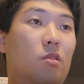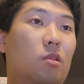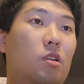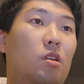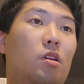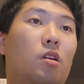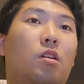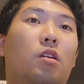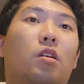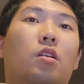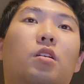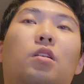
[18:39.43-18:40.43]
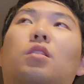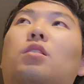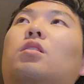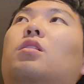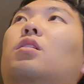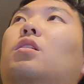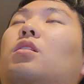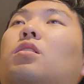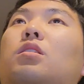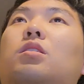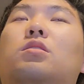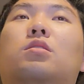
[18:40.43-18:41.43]

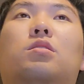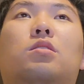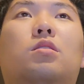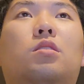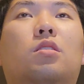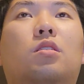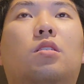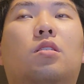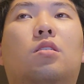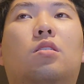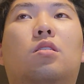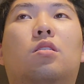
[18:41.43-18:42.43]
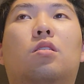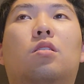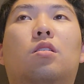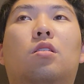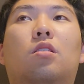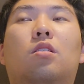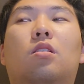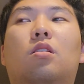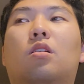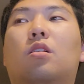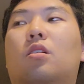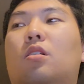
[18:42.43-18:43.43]

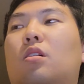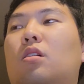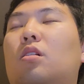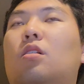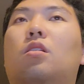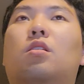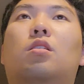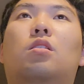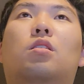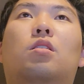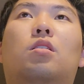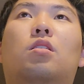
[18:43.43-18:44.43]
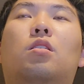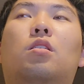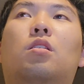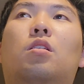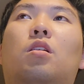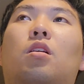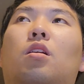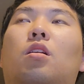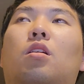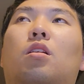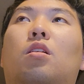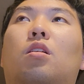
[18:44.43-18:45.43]

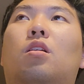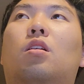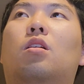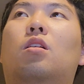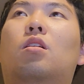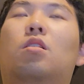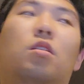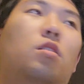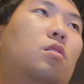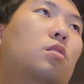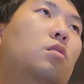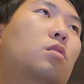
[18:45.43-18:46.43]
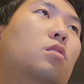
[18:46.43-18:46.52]
Nobody speaks.